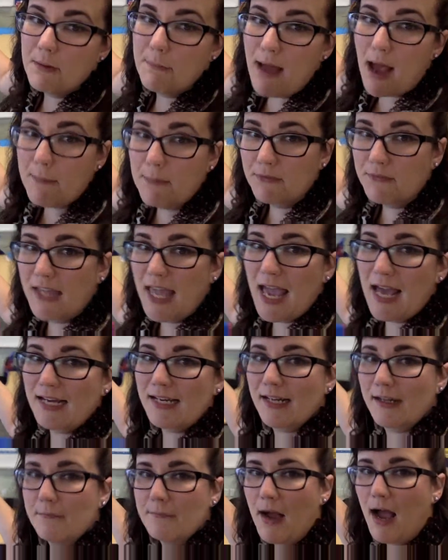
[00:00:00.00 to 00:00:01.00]
a map of
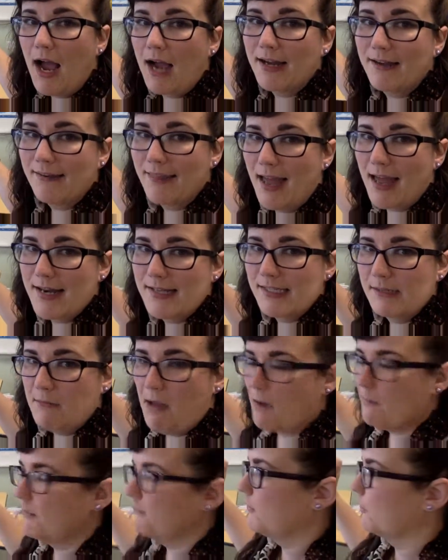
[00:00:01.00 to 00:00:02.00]
Canada, and behind that is a
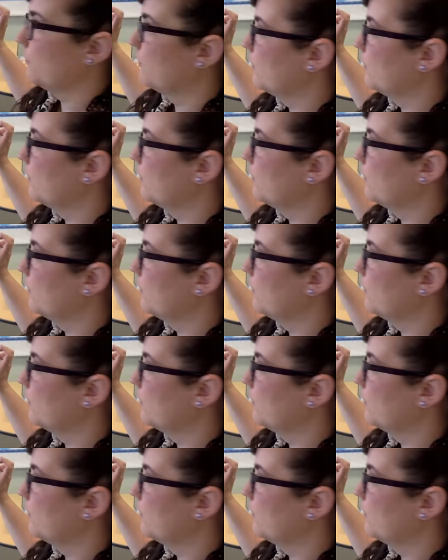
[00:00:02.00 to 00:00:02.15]
map of the